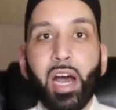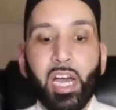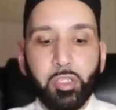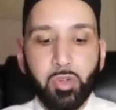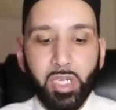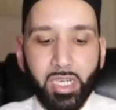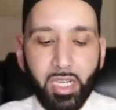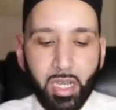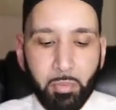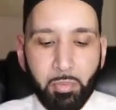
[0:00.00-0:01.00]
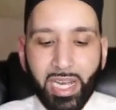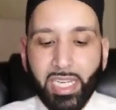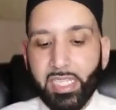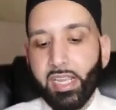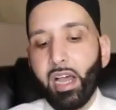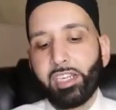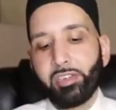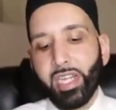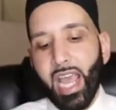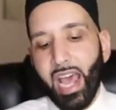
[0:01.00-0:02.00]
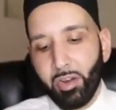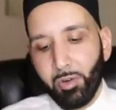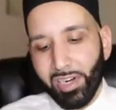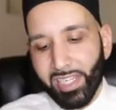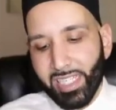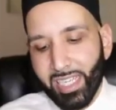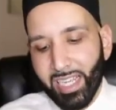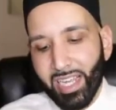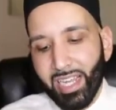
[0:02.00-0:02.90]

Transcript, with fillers: a hundred buckets, a hundred categories.